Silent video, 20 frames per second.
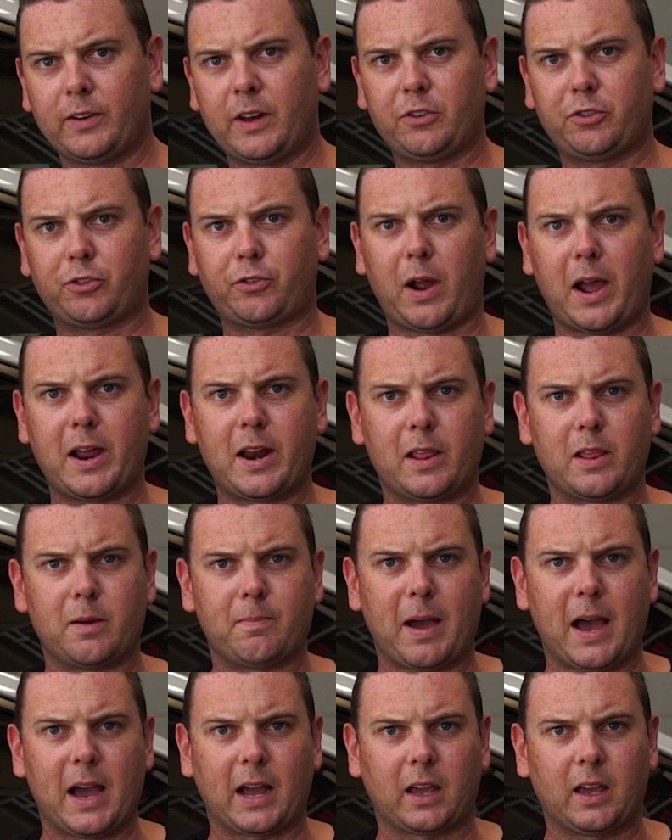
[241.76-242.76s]
and then straight out the
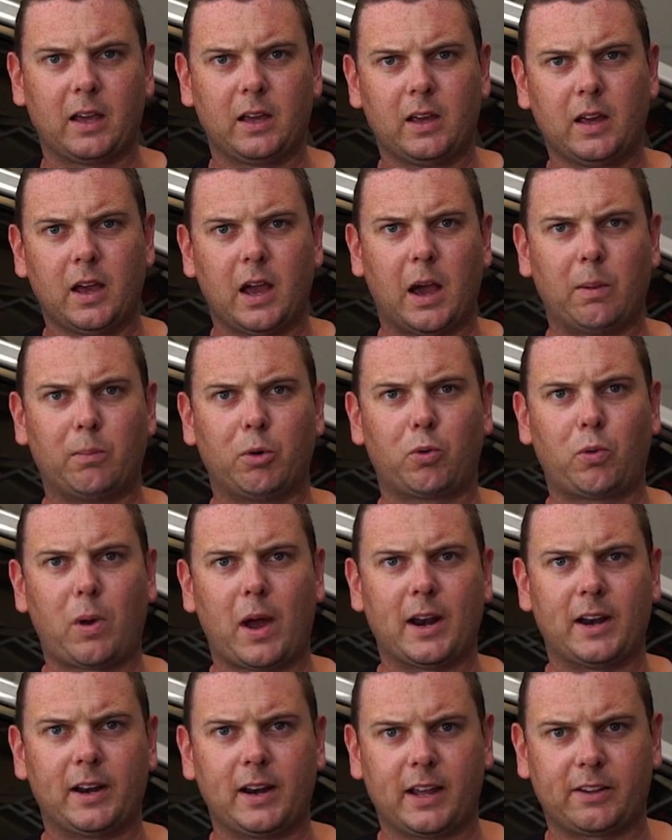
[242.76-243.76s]
back, and we'll
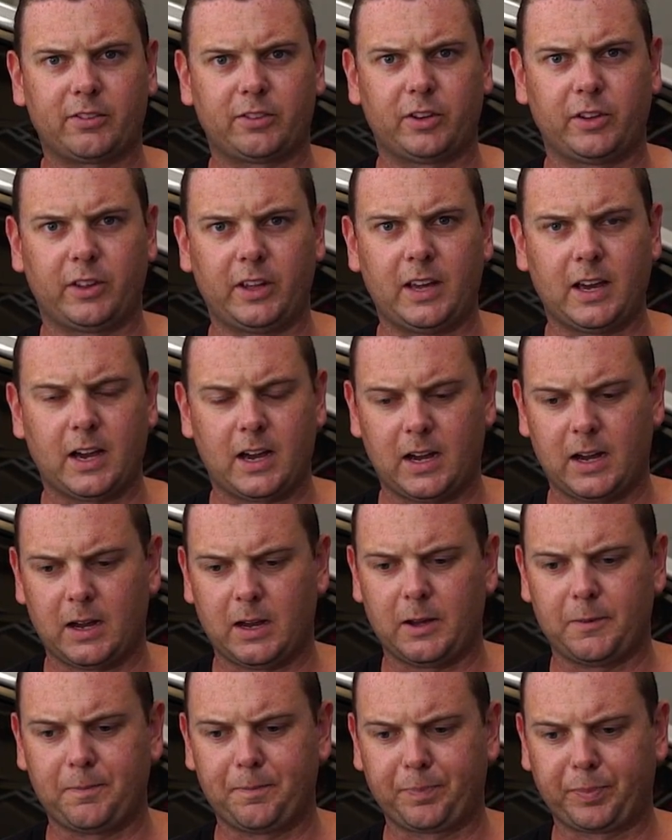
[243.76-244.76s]
run it next to the
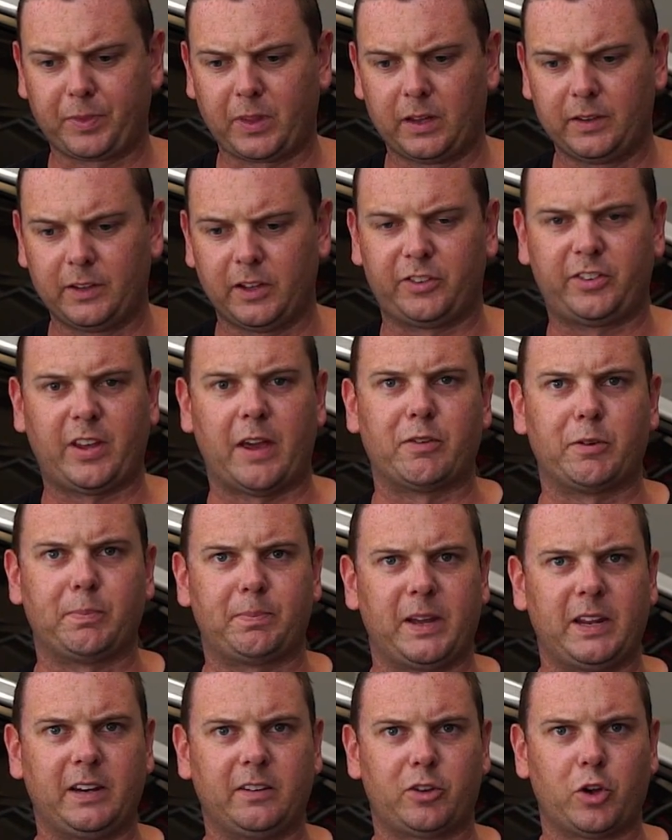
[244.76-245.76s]

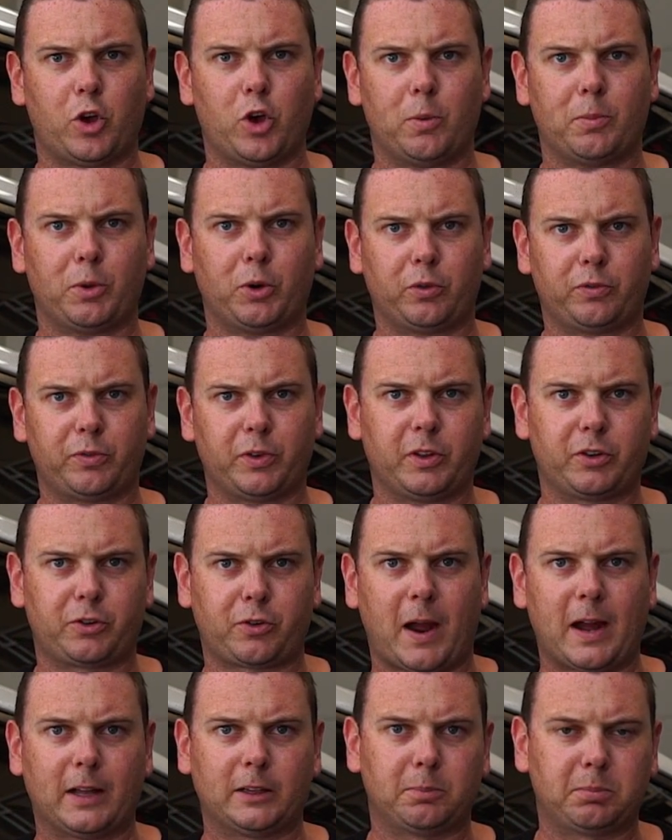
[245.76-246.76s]
7-pin terminal for the
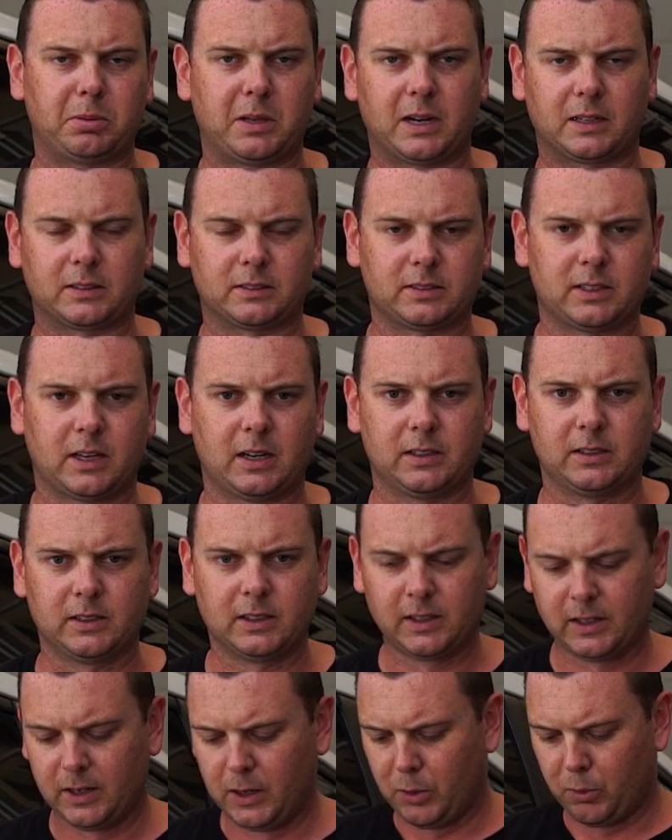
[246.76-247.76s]
trailer plug. So
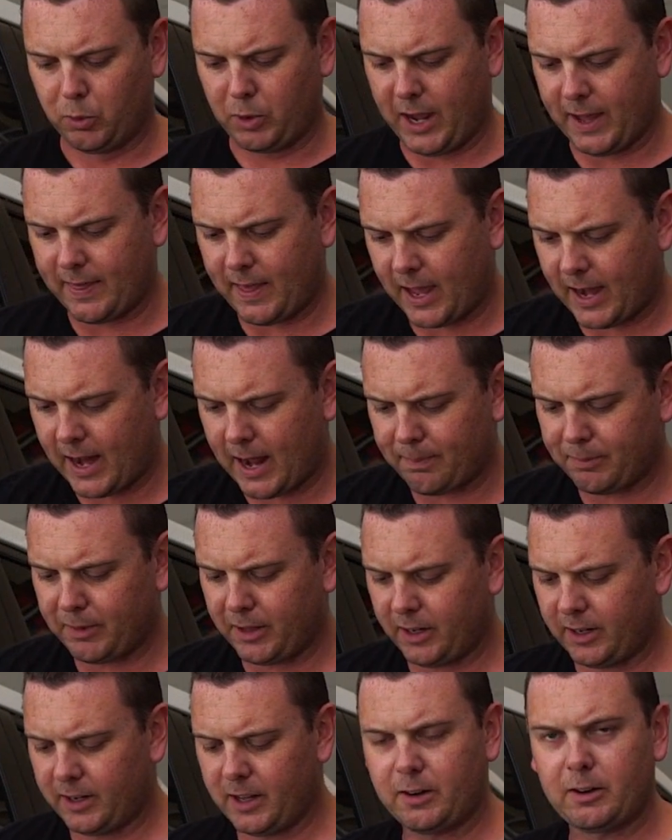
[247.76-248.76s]
we'll get that
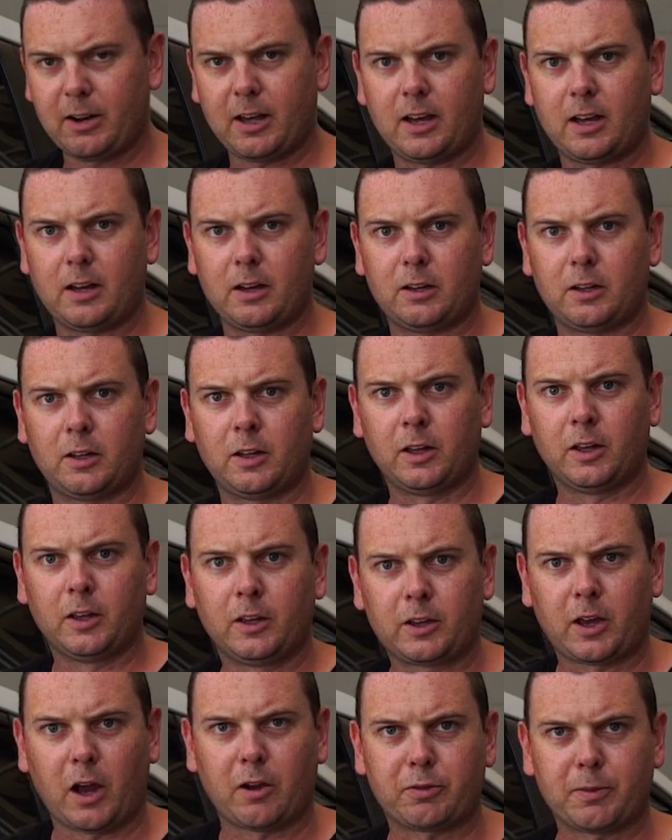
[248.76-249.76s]
happening and then
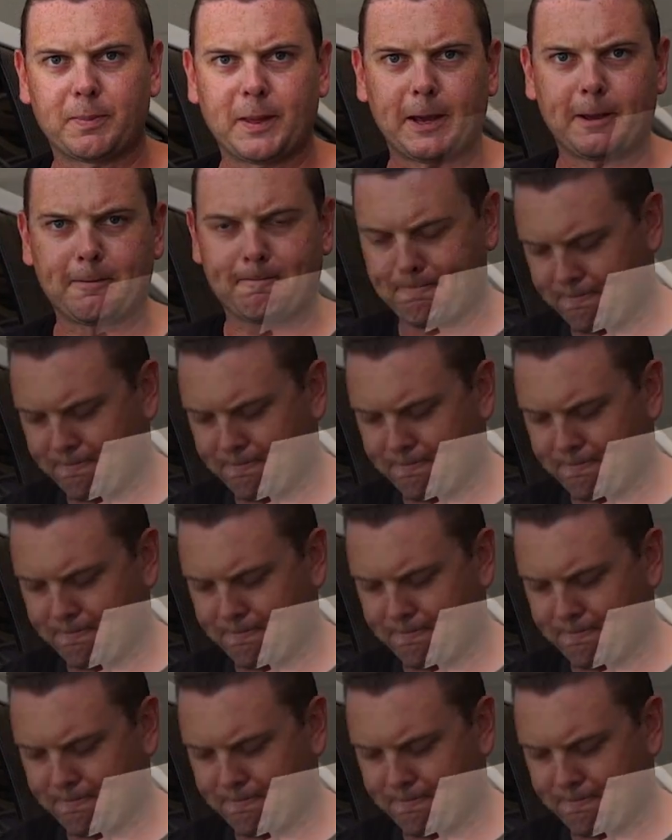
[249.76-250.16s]
go from there.